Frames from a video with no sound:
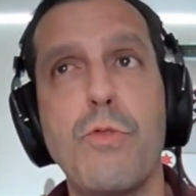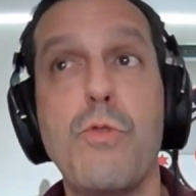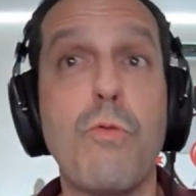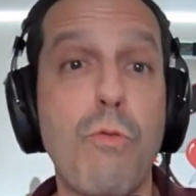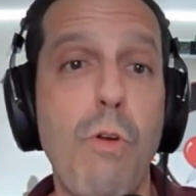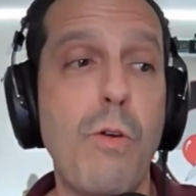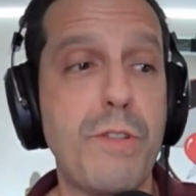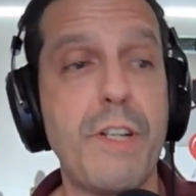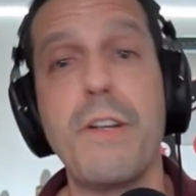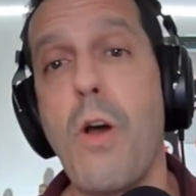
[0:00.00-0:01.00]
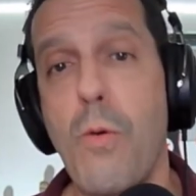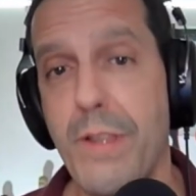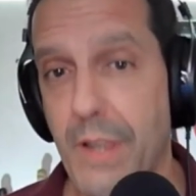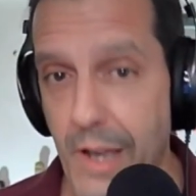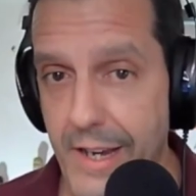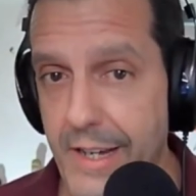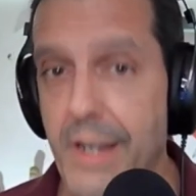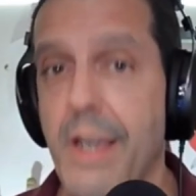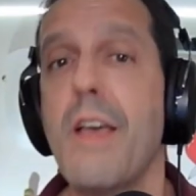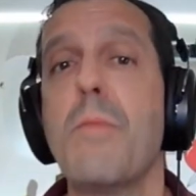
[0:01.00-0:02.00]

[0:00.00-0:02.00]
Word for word: you grow to know and like